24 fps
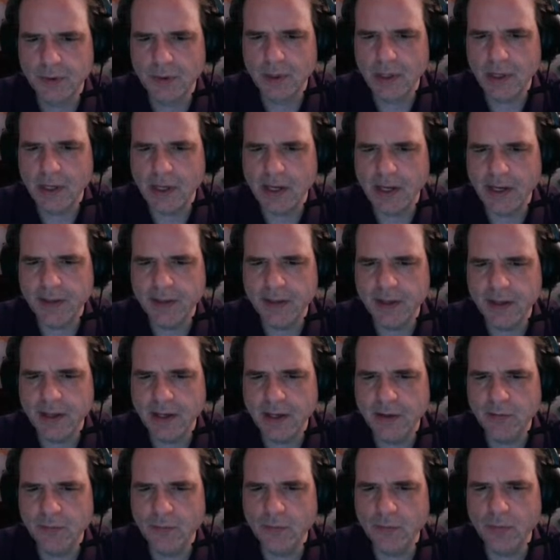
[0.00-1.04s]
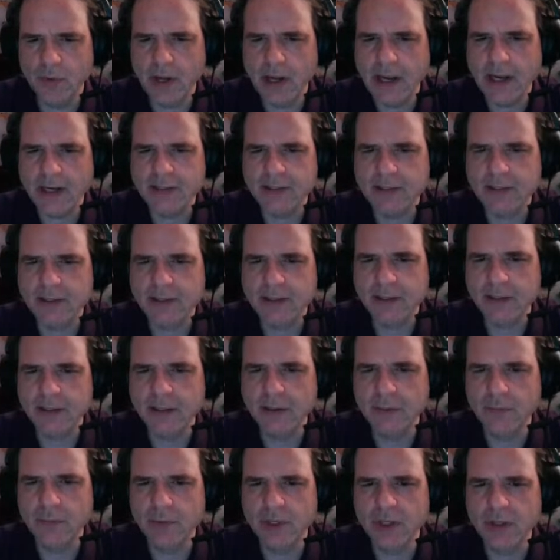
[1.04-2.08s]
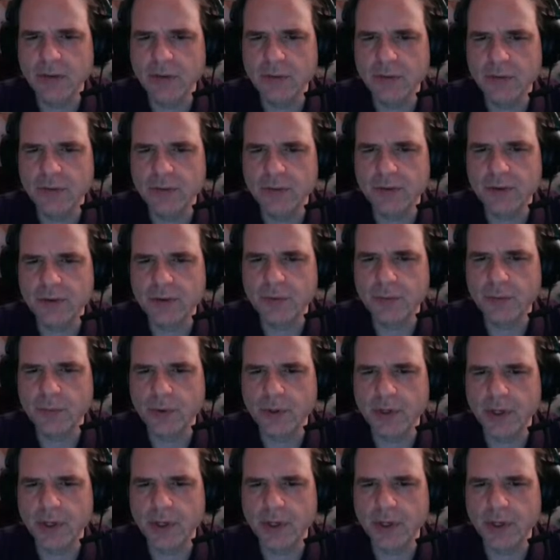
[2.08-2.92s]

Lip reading: I think I accidentally reused the word